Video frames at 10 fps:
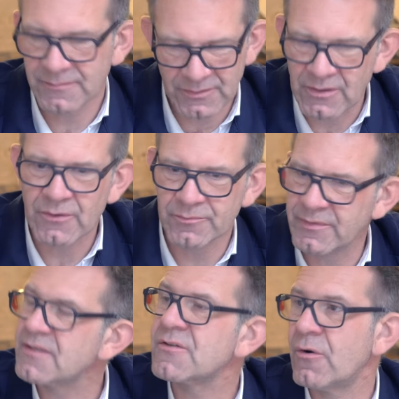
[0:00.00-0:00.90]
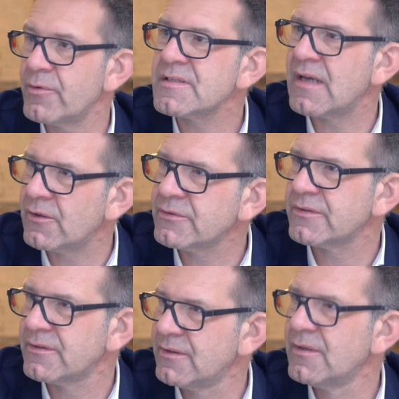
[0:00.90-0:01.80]
You know, that's always
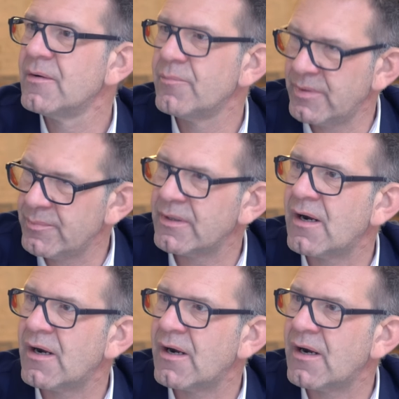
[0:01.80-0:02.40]
out people